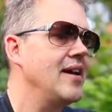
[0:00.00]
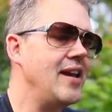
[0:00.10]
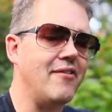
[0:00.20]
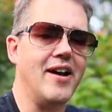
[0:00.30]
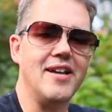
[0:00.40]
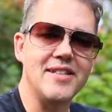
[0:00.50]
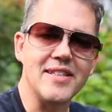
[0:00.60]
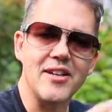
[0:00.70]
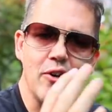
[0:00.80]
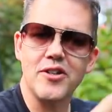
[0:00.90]
Anyway, it's
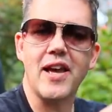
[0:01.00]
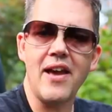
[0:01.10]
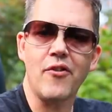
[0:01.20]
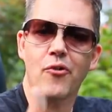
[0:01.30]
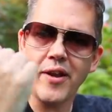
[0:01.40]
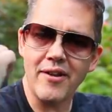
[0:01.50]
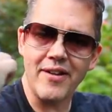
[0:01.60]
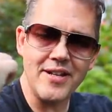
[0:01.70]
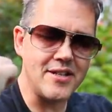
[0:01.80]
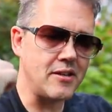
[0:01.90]
good to have a
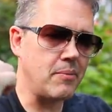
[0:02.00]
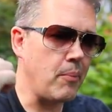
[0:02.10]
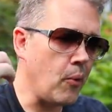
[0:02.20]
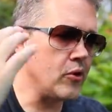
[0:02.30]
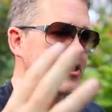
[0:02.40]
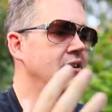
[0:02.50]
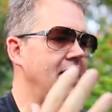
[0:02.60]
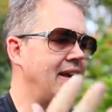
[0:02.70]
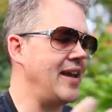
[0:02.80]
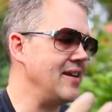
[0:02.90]
rear-engined
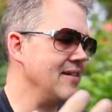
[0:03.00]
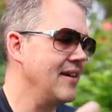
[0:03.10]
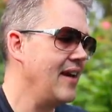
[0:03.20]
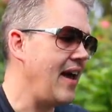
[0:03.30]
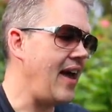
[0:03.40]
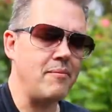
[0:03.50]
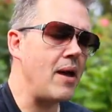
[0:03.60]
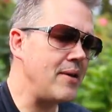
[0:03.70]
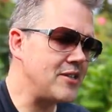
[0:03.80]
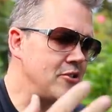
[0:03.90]
Porsche again, and
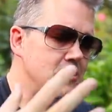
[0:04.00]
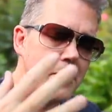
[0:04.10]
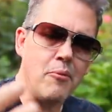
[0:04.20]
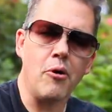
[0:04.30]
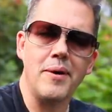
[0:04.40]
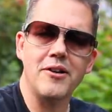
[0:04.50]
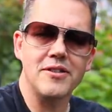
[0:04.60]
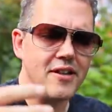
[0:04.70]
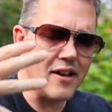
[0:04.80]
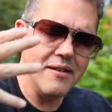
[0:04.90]
maybe it suits me more
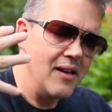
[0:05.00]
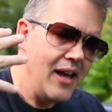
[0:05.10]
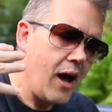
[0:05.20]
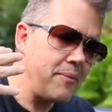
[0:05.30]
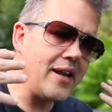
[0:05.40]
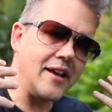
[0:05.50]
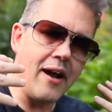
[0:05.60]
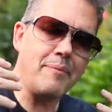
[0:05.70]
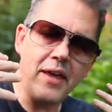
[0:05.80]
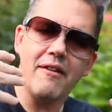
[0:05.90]
because, you know, I'm getting
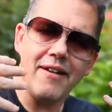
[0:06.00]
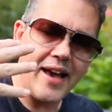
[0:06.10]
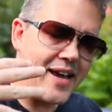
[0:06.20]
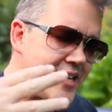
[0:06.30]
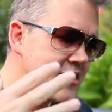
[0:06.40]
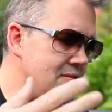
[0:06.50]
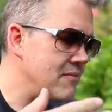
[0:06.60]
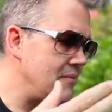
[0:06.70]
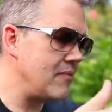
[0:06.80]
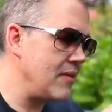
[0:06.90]
up there in age and,
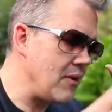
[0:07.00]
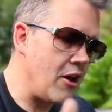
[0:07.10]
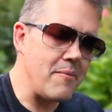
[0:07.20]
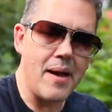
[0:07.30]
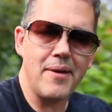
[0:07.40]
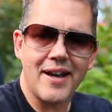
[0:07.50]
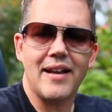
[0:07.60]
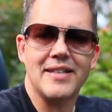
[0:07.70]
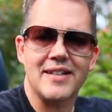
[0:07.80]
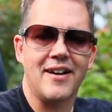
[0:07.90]
you know, maybe a
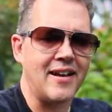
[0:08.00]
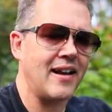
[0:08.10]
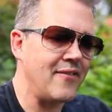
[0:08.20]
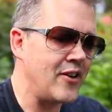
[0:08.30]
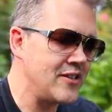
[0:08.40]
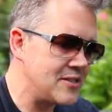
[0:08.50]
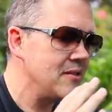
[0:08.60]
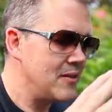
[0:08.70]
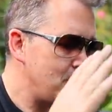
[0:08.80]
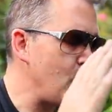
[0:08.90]
classic 911 is
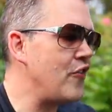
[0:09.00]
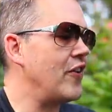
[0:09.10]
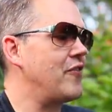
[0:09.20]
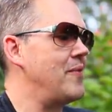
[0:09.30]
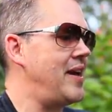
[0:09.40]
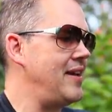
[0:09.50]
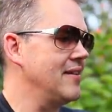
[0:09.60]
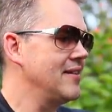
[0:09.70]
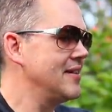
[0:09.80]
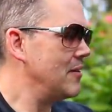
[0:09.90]
perfect for me.
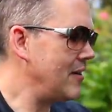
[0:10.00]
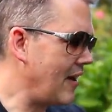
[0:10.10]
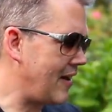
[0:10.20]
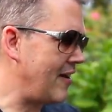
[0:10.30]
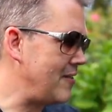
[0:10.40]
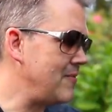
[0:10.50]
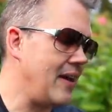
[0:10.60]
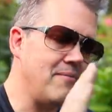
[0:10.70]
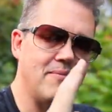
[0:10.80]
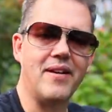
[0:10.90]
I don't know.
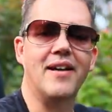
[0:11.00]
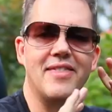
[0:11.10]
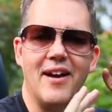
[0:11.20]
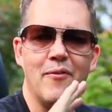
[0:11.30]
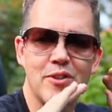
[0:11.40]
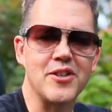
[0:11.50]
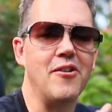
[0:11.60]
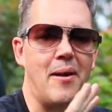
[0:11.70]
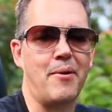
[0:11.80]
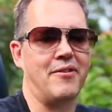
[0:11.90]
Yeah, I, am
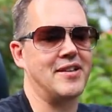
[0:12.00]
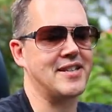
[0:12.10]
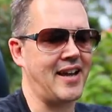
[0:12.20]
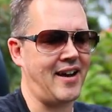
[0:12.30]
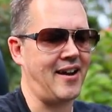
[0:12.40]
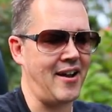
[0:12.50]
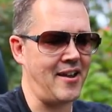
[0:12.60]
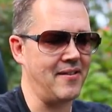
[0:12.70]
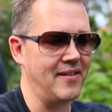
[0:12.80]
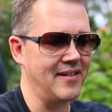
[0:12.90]
so happy with this car.
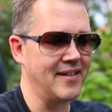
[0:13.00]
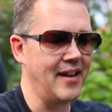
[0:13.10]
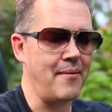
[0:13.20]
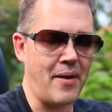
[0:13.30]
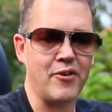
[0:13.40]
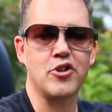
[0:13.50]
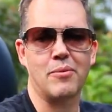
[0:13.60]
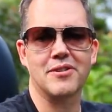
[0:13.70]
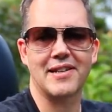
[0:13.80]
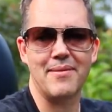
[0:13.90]
I am having
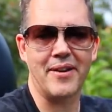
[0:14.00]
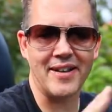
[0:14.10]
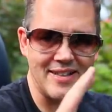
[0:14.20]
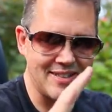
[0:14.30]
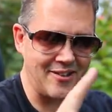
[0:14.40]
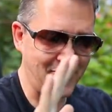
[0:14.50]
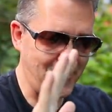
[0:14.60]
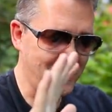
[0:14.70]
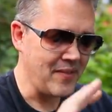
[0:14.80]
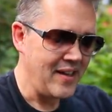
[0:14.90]
trouble sleeping. It's so
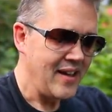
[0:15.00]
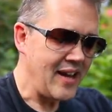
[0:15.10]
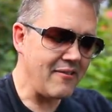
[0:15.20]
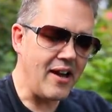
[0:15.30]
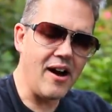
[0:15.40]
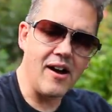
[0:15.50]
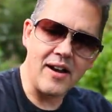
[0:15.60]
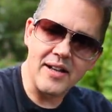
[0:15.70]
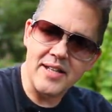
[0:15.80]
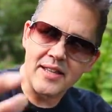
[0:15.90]
cool. Anyway, I'm
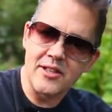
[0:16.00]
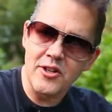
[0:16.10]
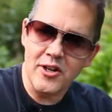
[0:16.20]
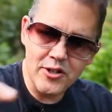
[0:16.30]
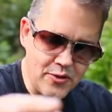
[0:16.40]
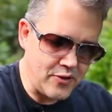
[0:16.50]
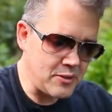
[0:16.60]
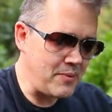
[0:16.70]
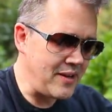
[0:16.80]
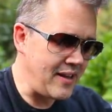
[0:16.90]
going to take the dogs for a
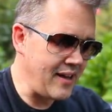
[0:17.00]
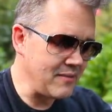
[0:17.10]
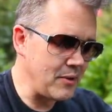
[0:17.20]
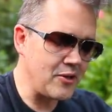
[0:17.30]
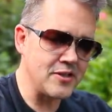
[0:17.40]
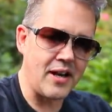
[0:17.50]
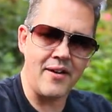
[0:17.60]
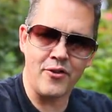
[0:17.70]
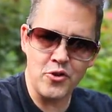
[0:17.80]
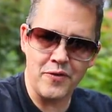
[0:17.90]
spin now because I
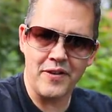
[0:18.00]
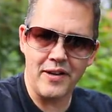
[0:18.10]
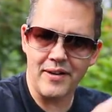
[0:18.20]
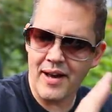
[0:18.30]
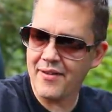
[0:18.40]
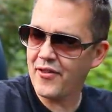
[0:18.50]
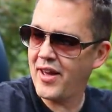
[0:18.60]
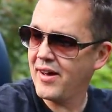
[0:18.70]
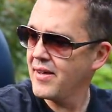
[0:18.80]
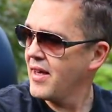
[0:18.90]
haven't driven it in half an
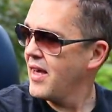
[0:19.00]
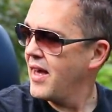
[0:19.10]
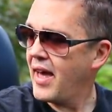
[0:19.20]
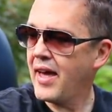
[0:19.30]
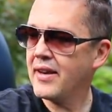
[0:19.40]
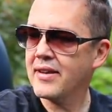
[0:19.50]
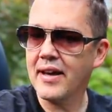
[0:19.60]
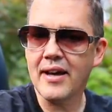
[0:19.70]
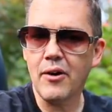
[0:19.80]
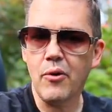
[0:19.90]
hour. And
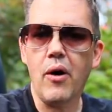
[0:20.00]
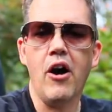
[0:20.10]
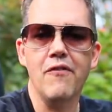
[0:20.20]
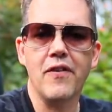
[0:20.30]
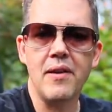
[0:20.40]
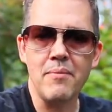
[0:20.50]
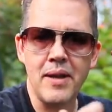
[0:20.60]
uh, hopefully